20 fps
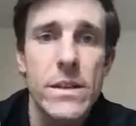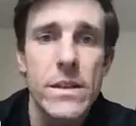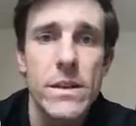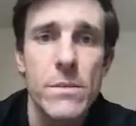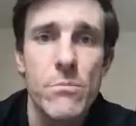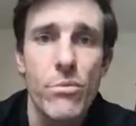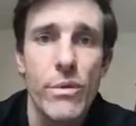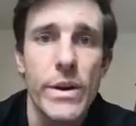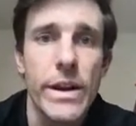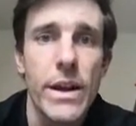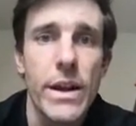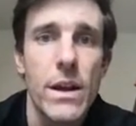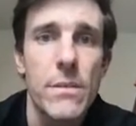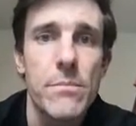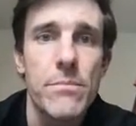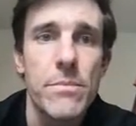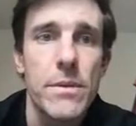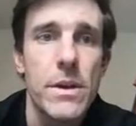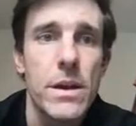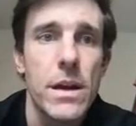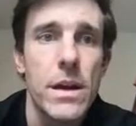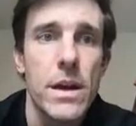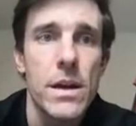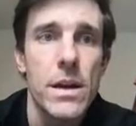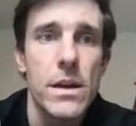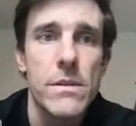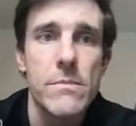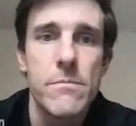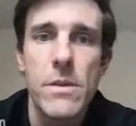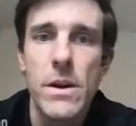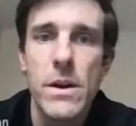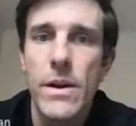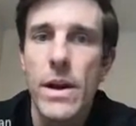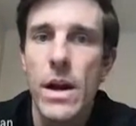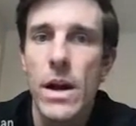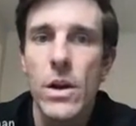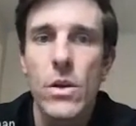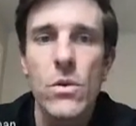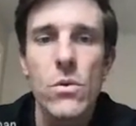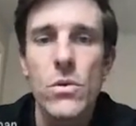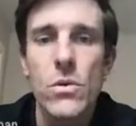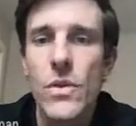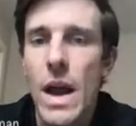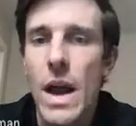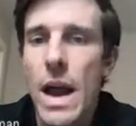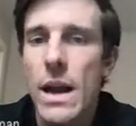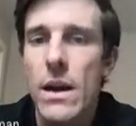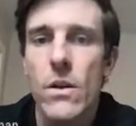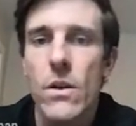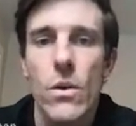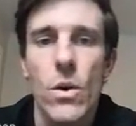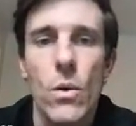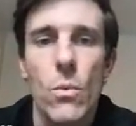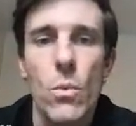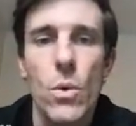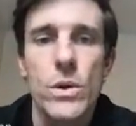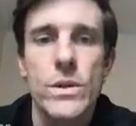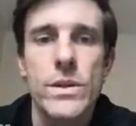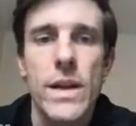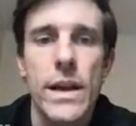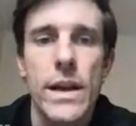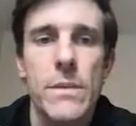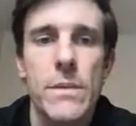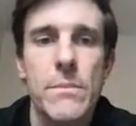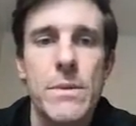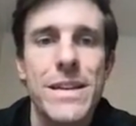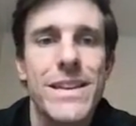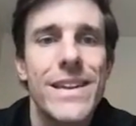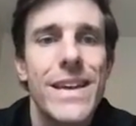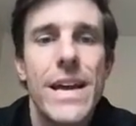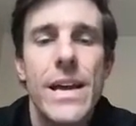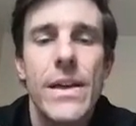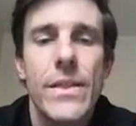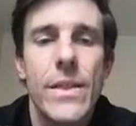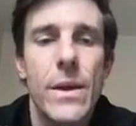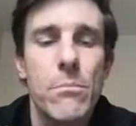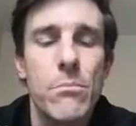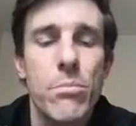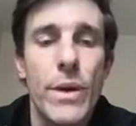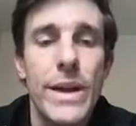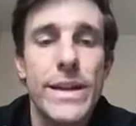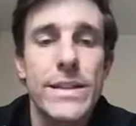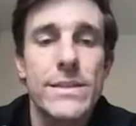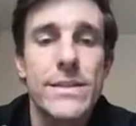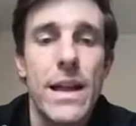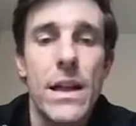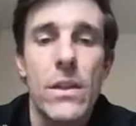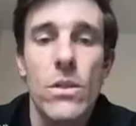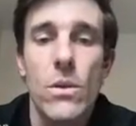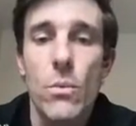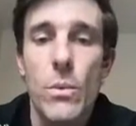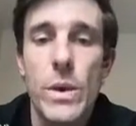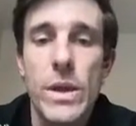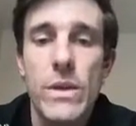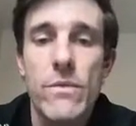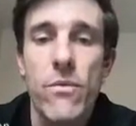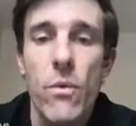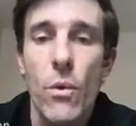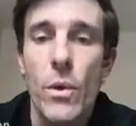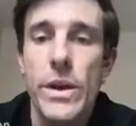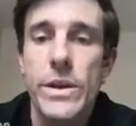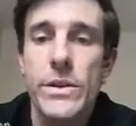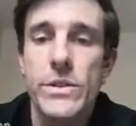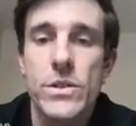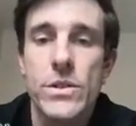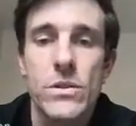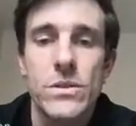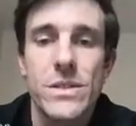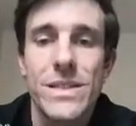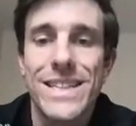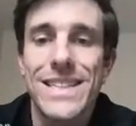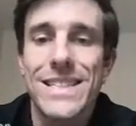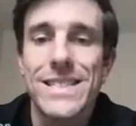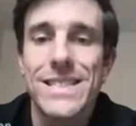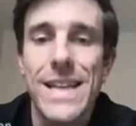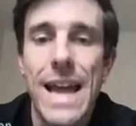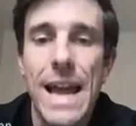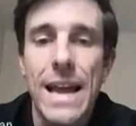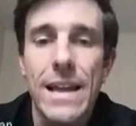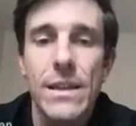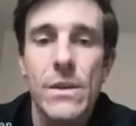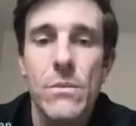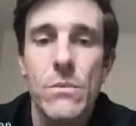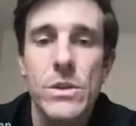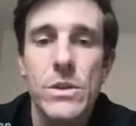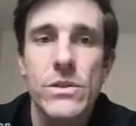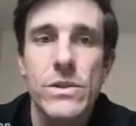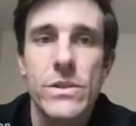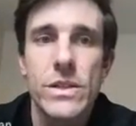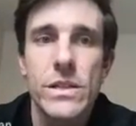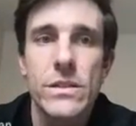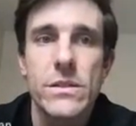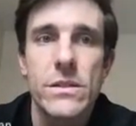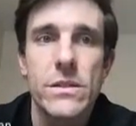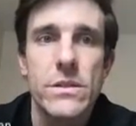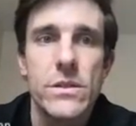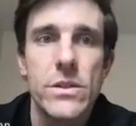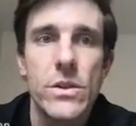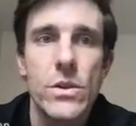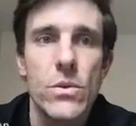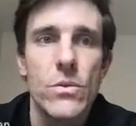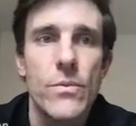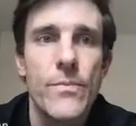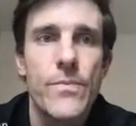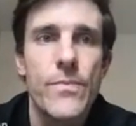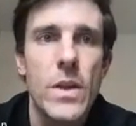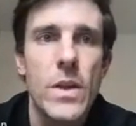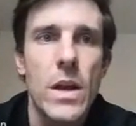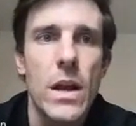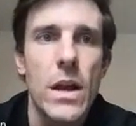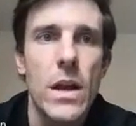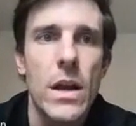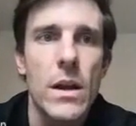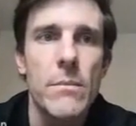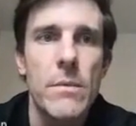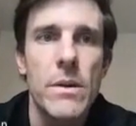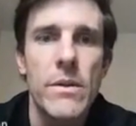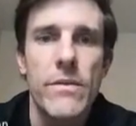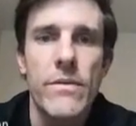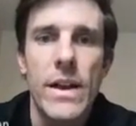to bring up a Google Doc or a Word document that breaks down the week for you and shows you exactly what you need to do. If I